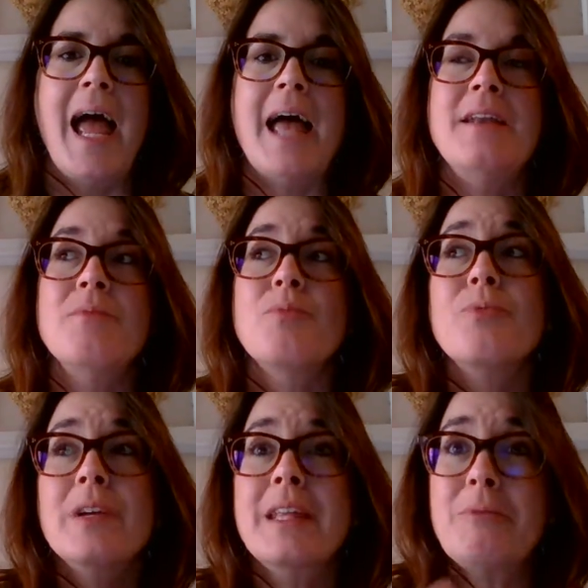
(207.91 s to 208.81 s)
And
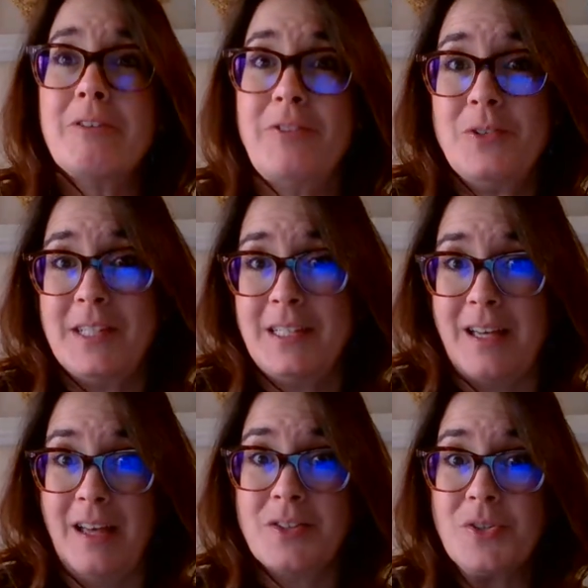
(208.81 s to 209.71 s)
really refusing to
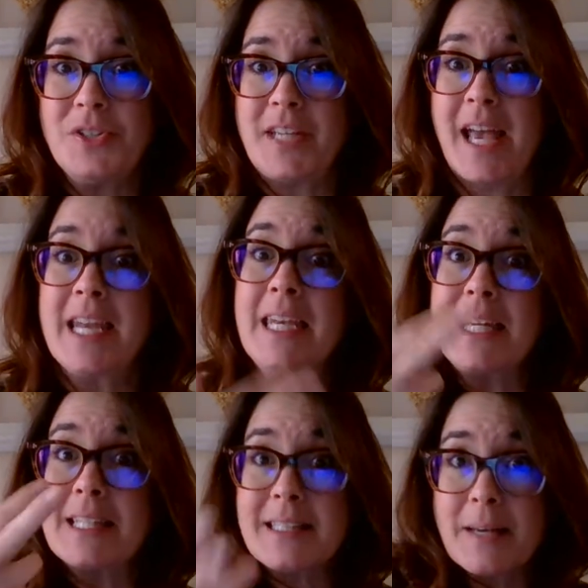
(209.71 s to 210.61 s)
understand and
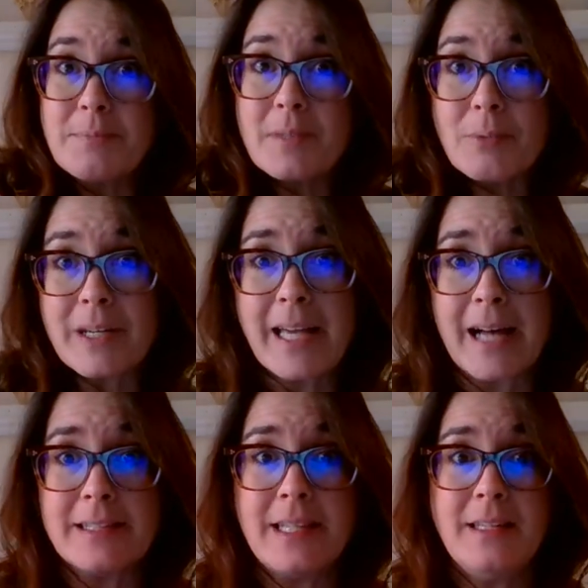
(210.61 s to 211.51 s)
accept the
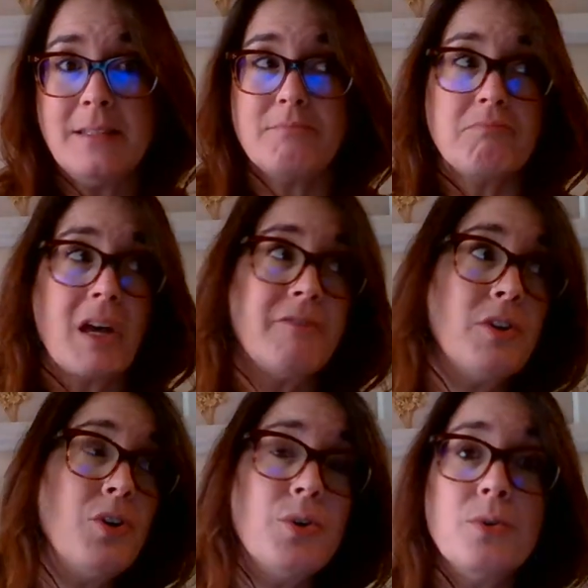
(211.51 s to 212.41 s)
realities of a
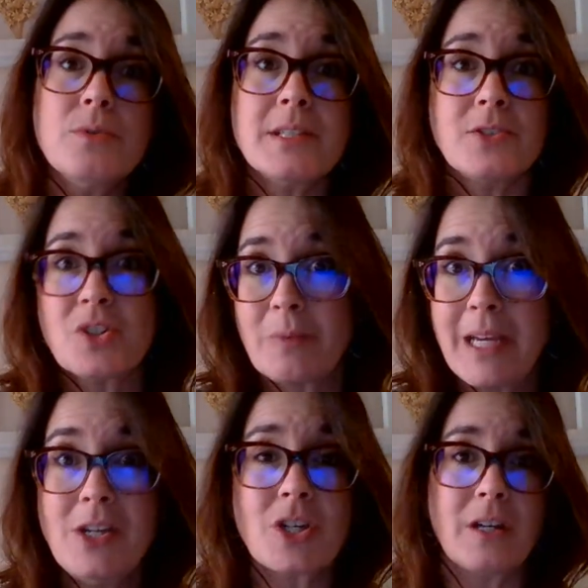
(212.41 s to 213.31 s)
new
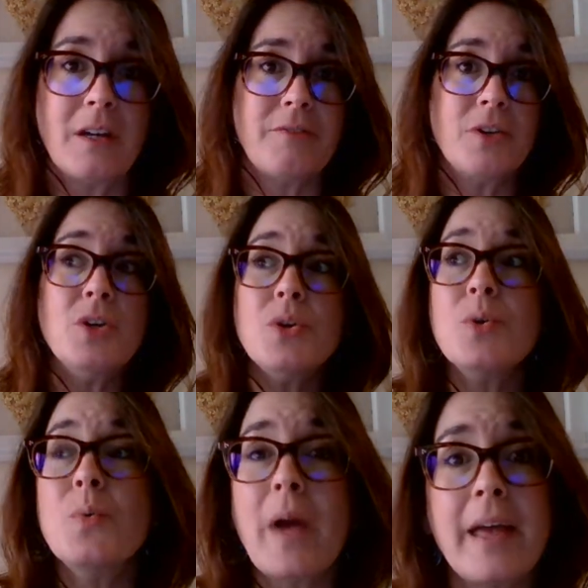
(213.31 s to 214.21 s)
situation, of a
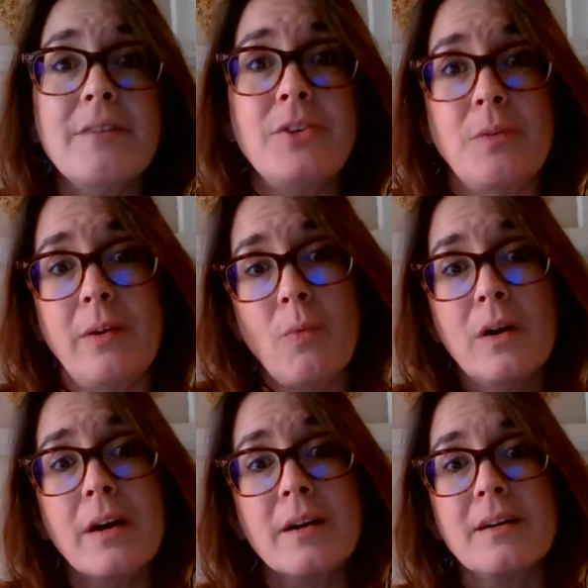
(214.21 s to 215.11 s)
new way of doing
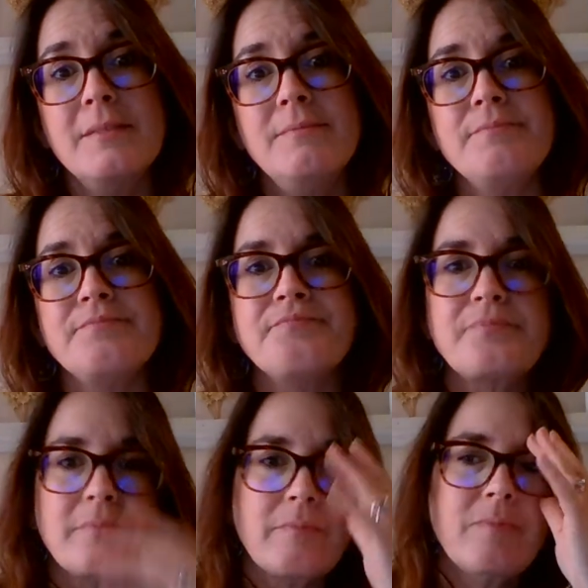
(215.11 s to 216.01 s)
work.
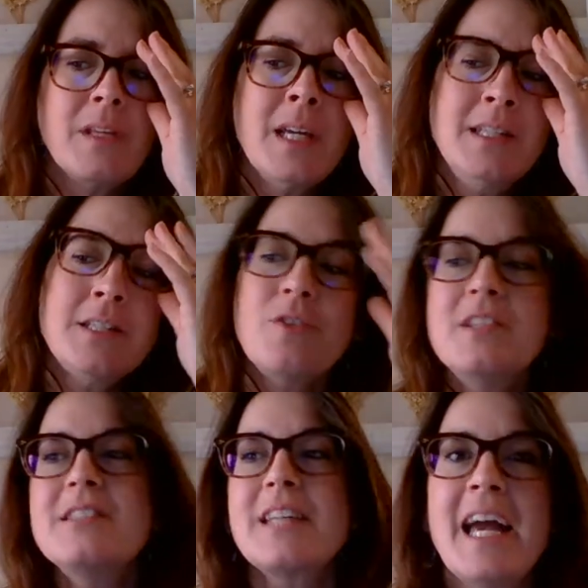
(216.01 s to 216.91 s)
And so
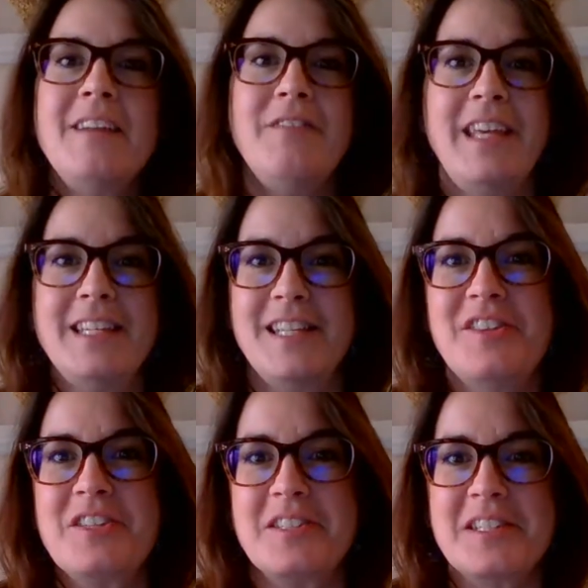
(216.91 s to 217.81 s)
this is kind of the
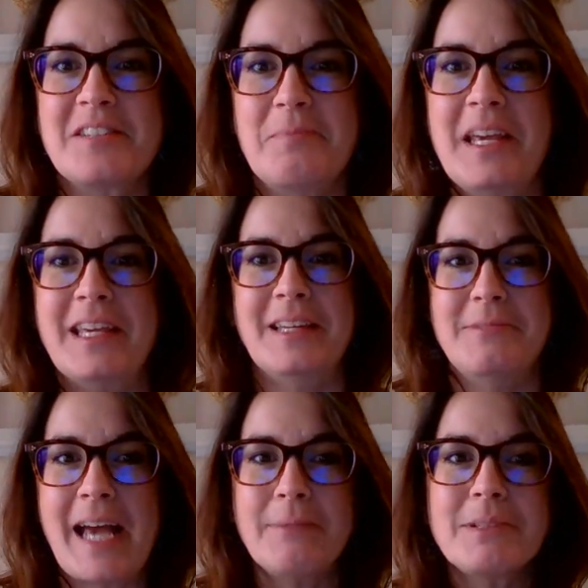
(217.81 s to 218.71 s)
antithesis of being
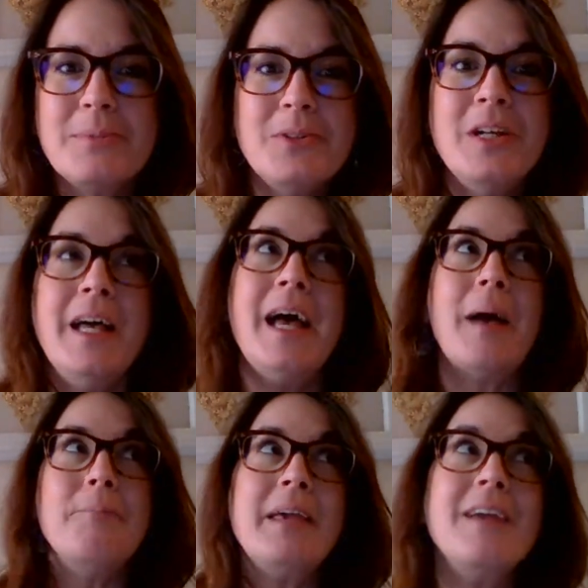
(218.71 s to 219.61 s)
adaptable
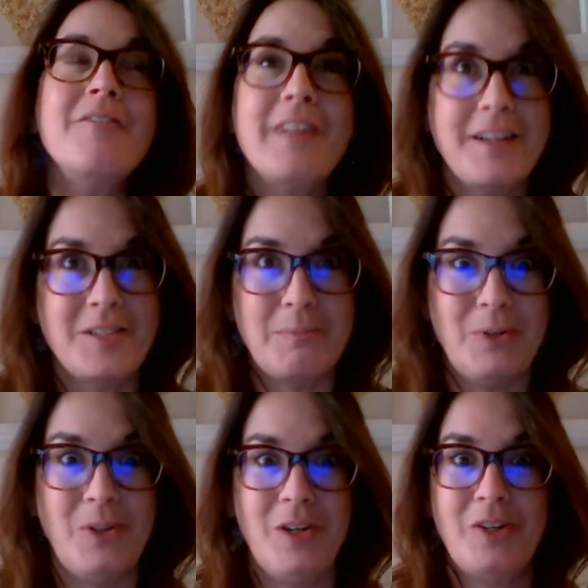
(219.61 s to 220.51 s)
and being
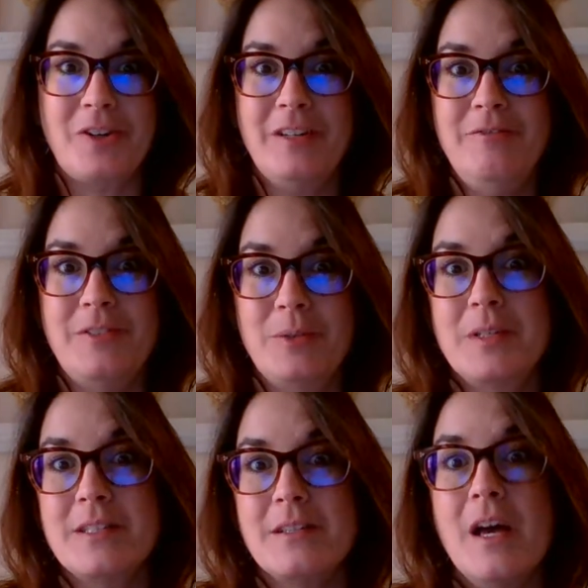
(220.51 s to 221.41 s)
flexible under
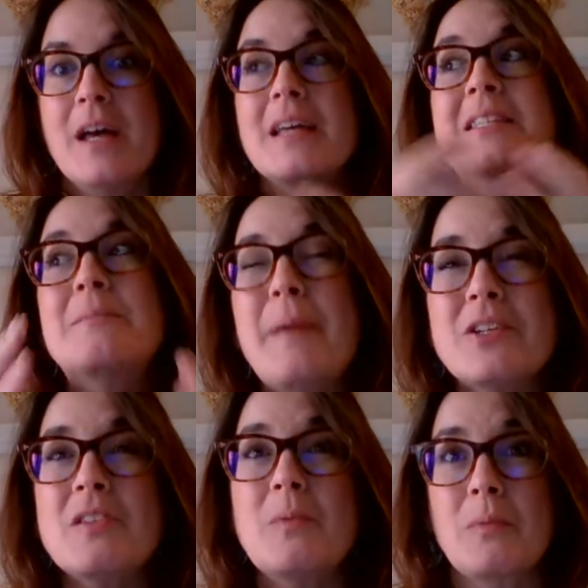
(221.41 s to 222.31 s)
influence,
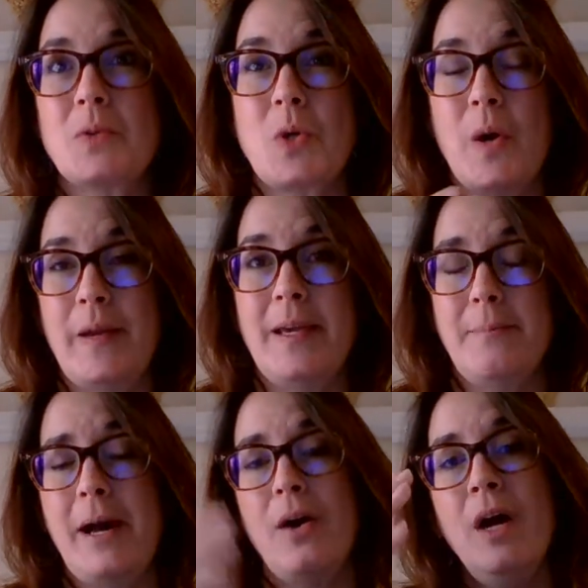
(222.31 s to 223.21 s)
especially when we're talking
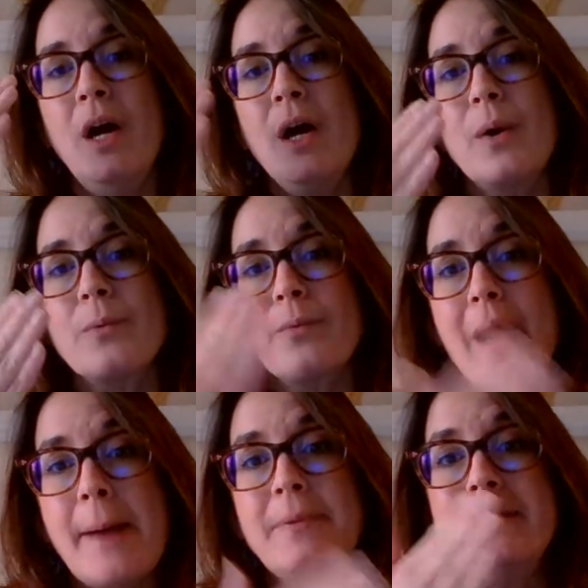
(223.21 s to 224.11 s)
about
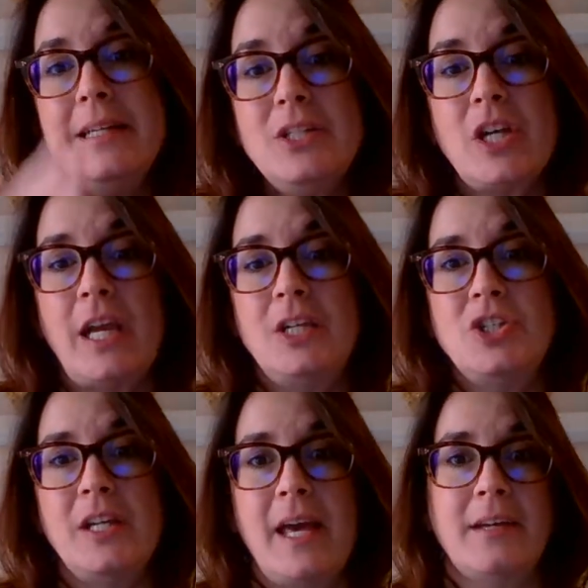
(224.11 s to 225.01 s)
rapidly
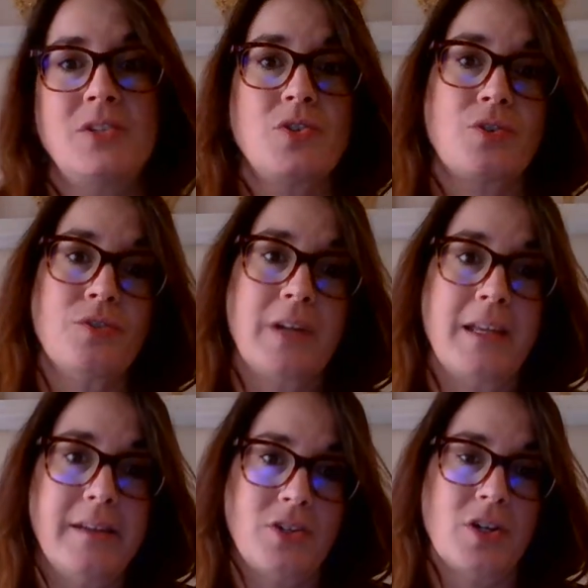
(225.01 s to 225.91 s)
changing external
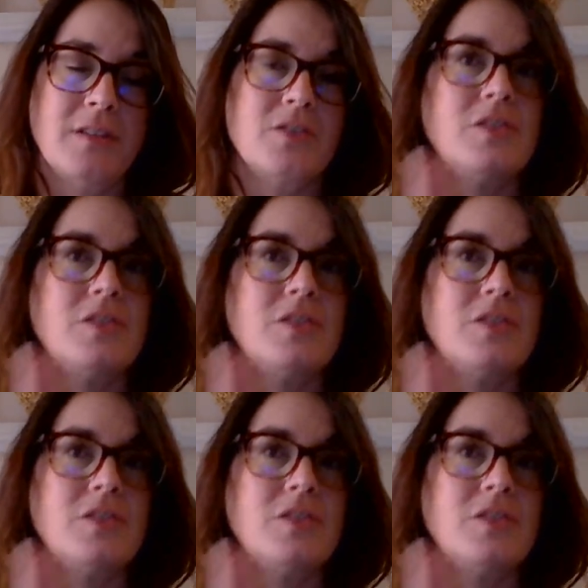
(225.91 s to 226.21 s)
conditions.